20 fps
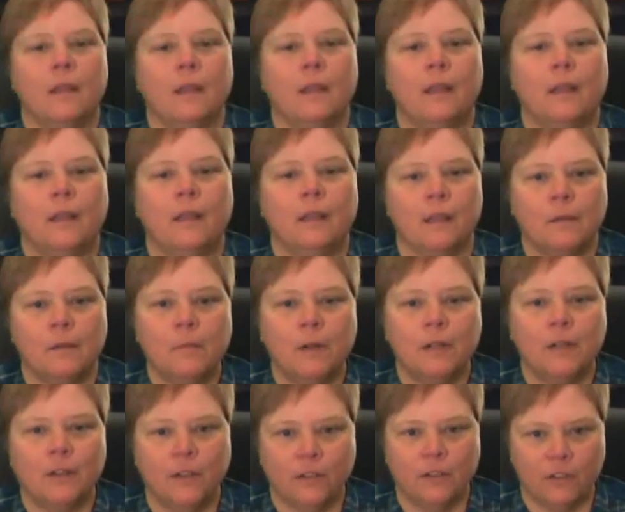And I
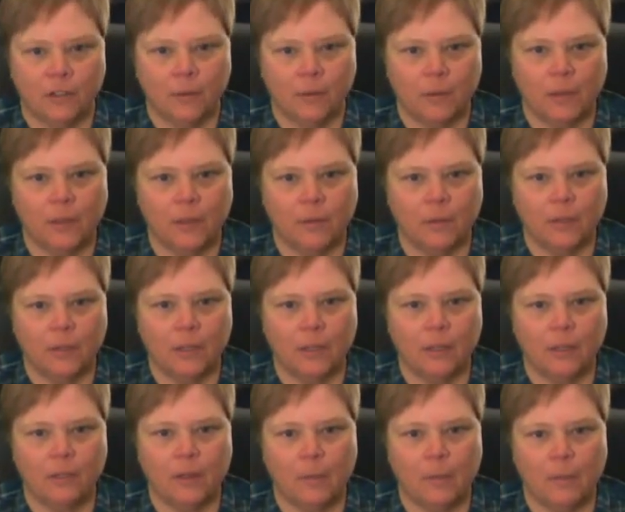wanted to share with you a
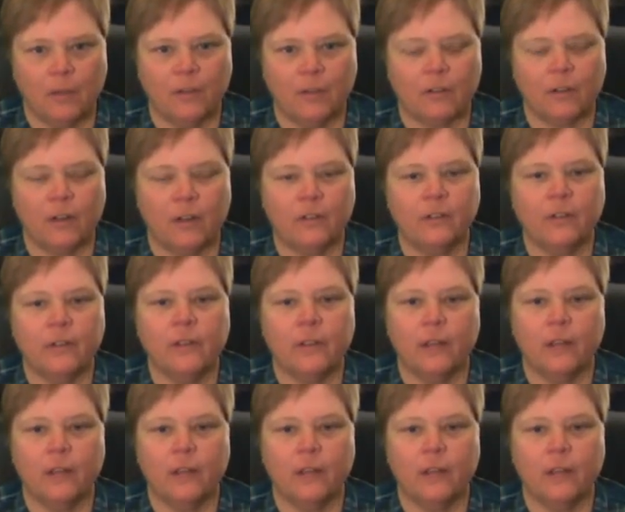little demonstration